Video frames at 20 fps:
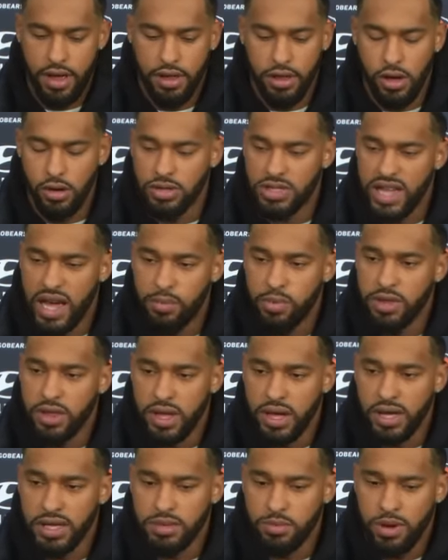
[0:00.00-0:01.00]
those type of
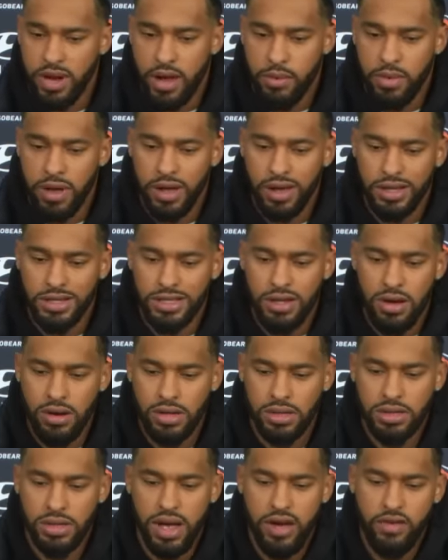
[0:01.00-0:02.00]
things. But, I mean, as long
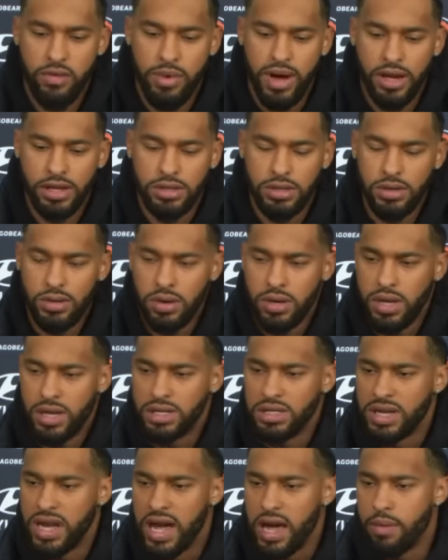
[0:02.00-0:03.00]
as everybody's doing their
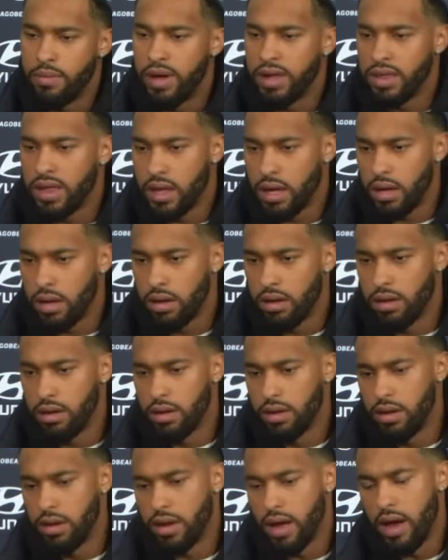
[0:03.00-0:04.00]
job, I think
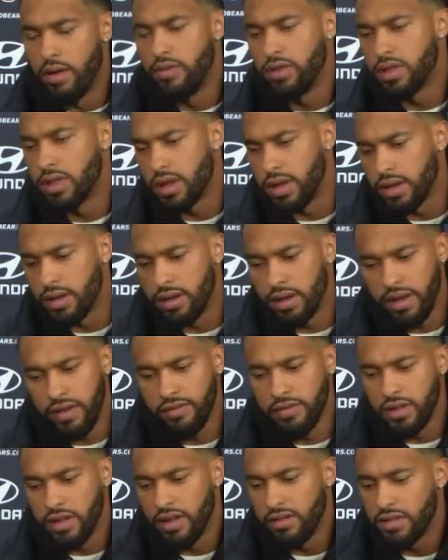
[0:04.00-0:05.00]
everything,
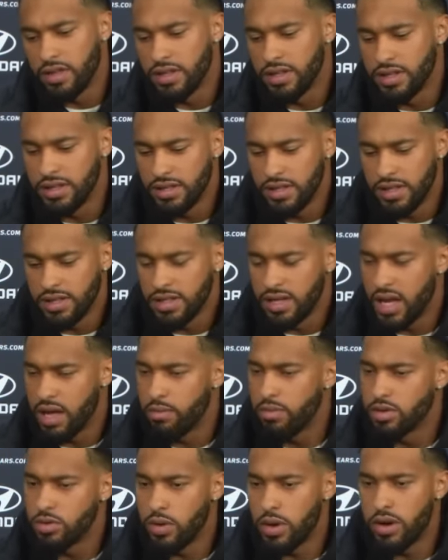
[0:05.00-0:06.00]
if the
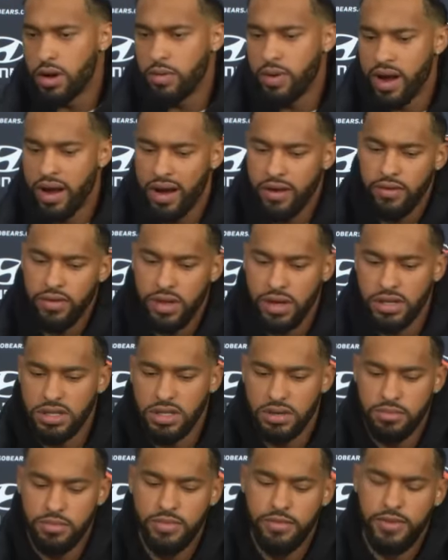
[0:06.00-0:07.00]
scheme is right or right, everything
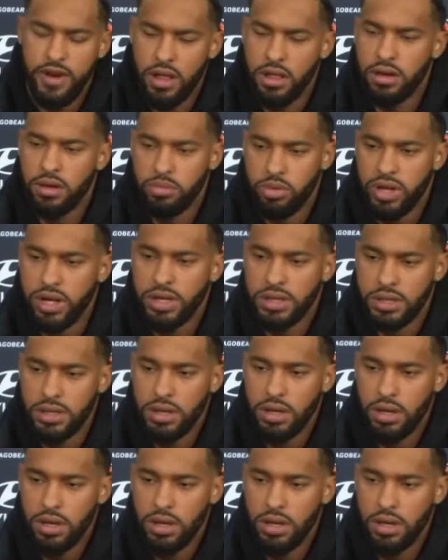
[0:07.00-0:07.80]
should fall into place.